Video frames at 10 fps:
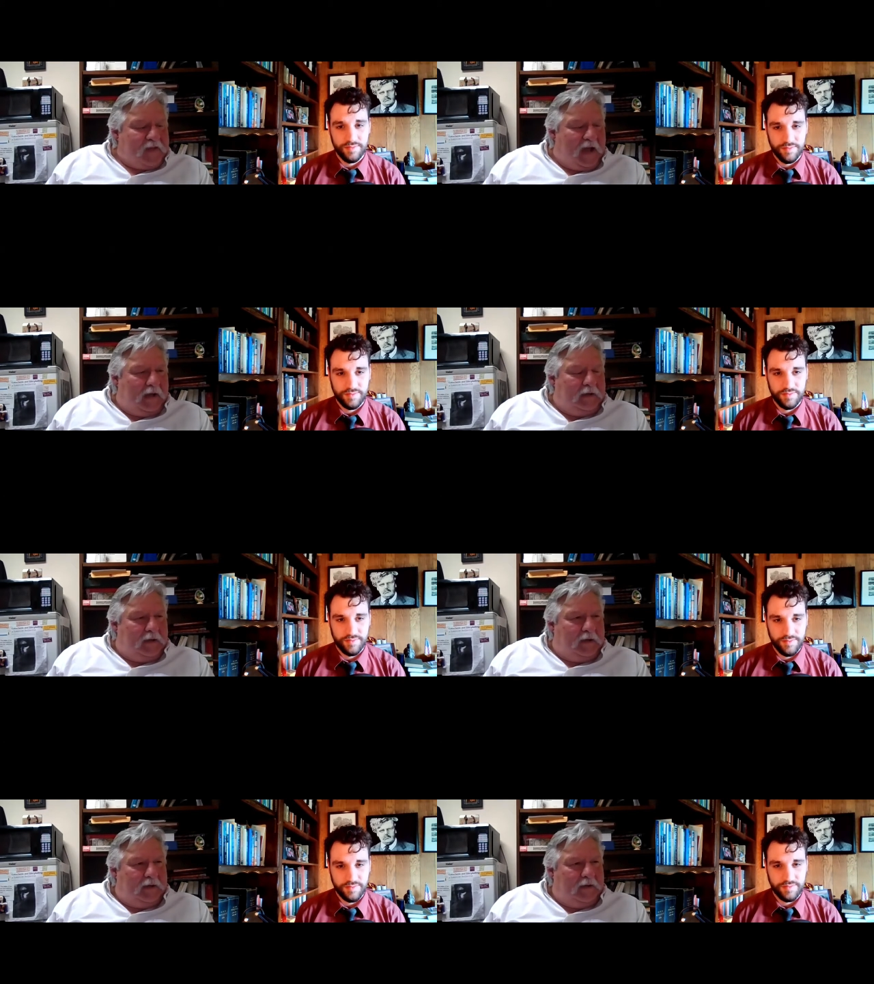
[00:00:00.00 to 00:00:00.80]
Speaker 1: I,
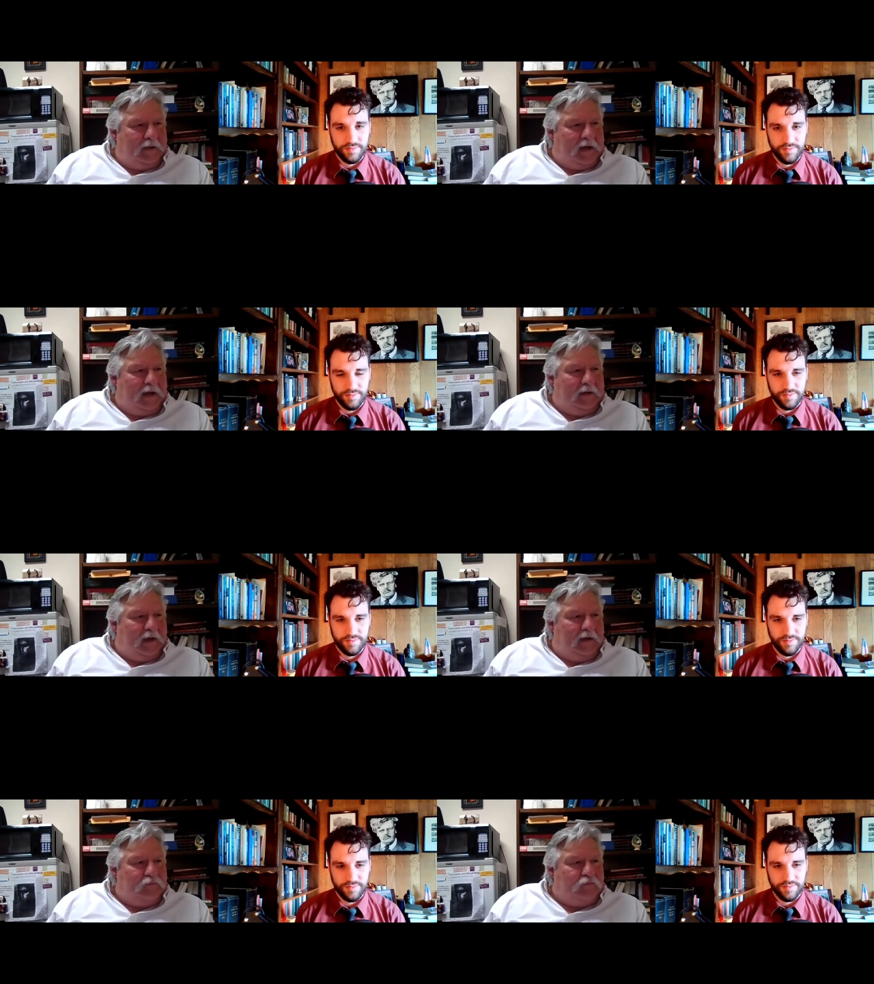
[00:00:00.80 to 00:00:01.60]
uh, I,
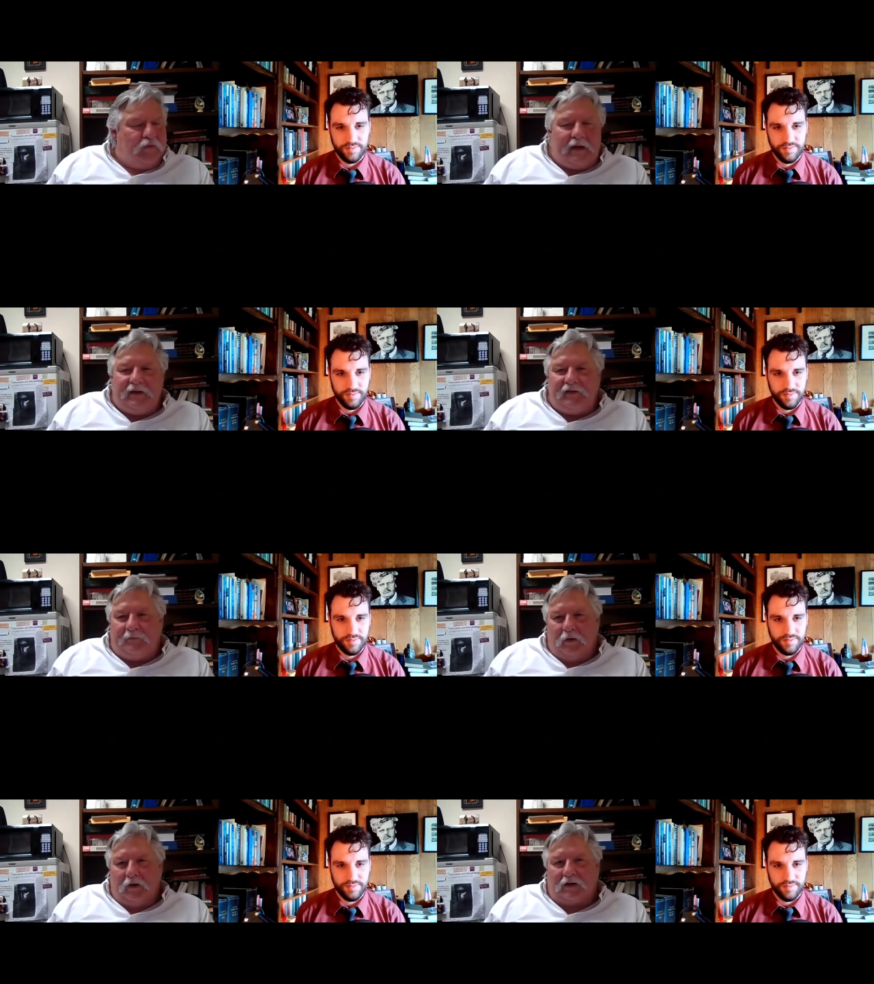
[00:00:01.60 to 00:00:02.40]
I read his
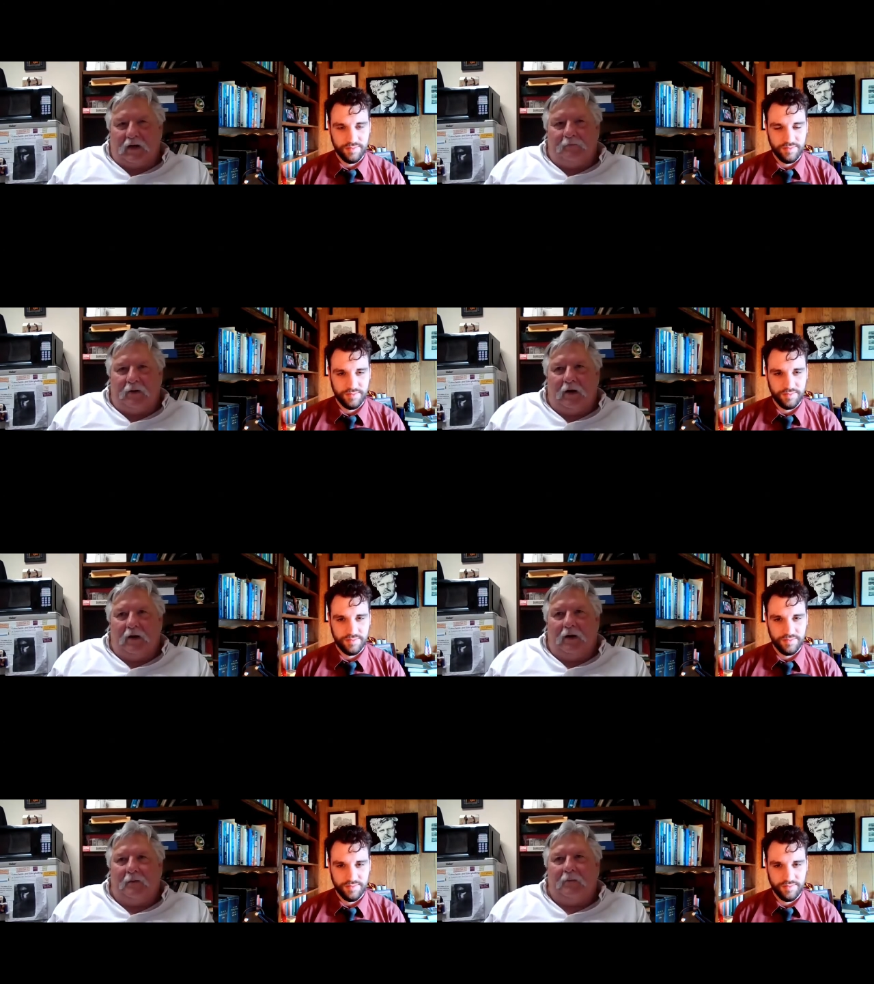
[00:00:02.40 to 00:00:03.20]
book
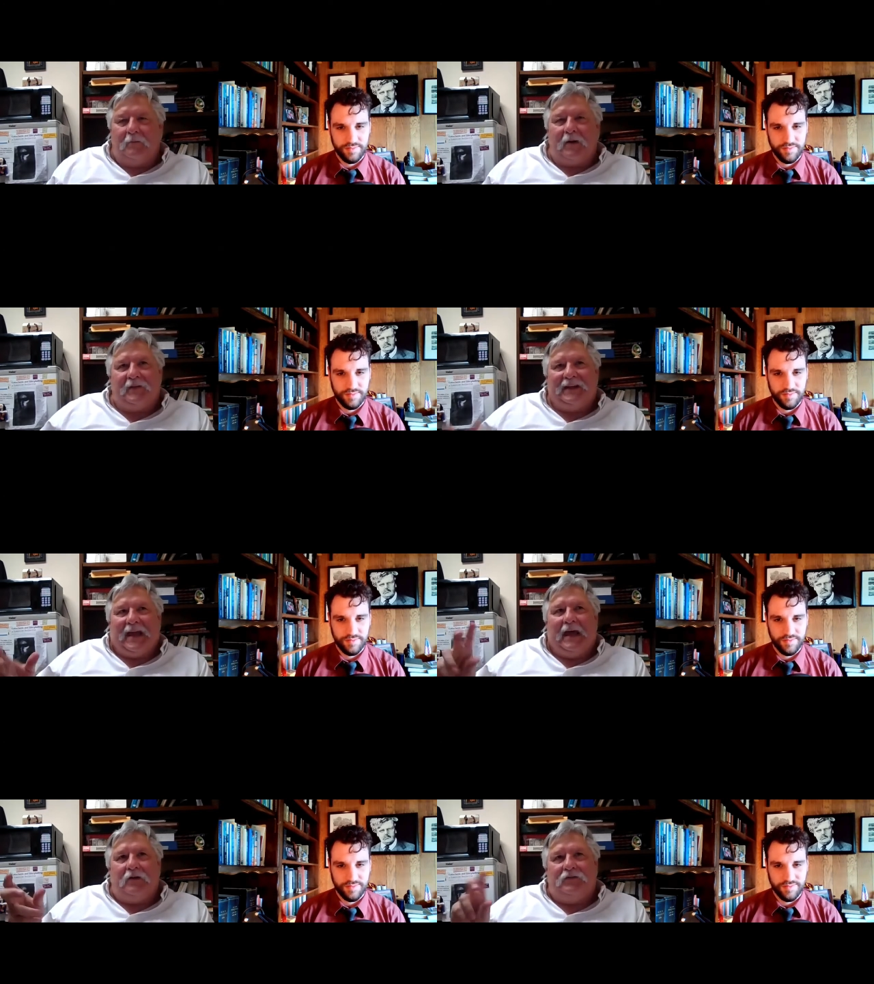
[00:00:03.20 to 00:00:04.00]
upon about the
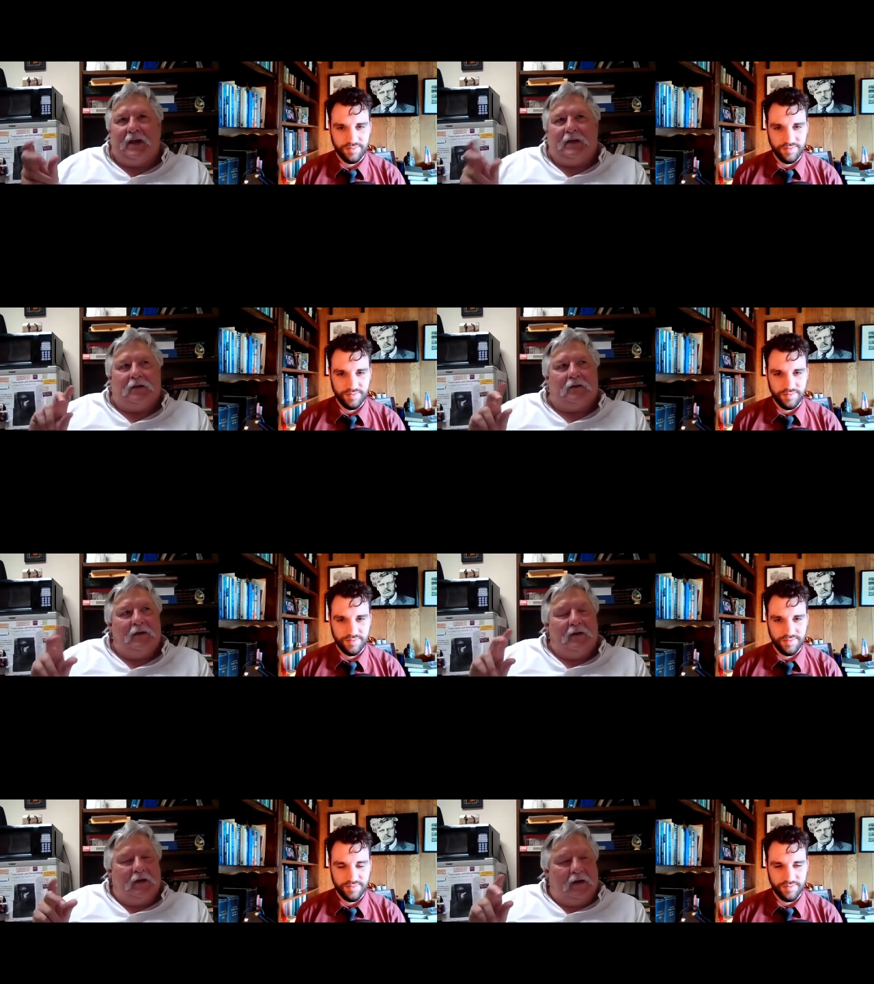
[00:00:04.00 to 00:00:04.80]
annotator.
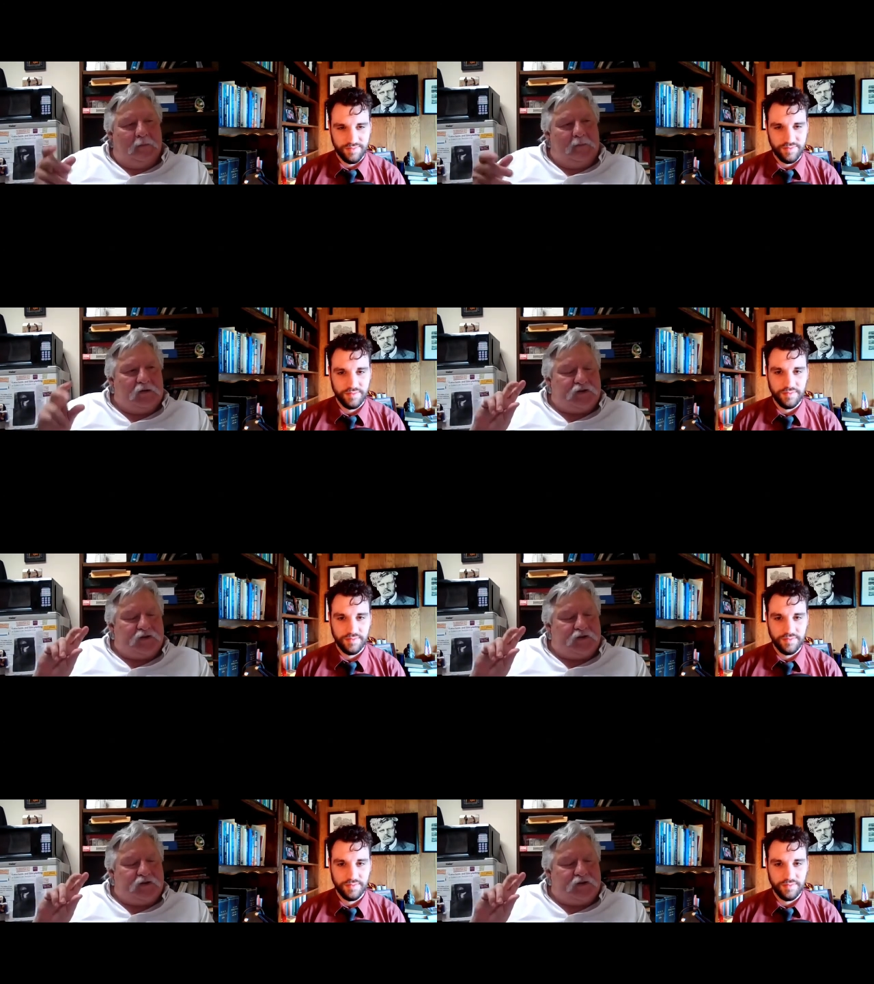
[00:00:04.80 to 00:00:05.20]
Uh, about